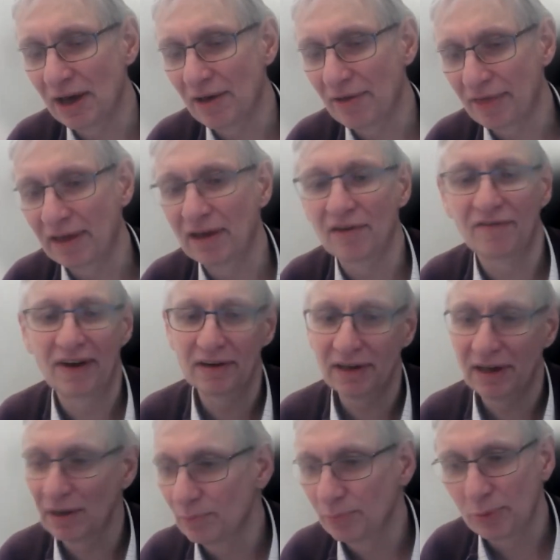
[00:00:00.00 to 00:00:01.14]
I think a
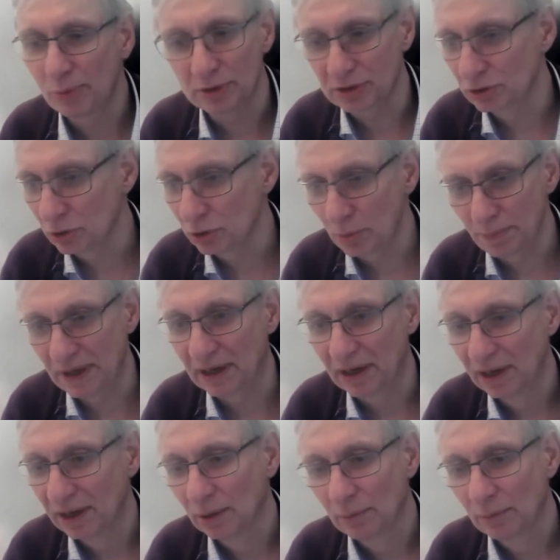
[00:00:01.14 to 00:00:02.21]
very important topic,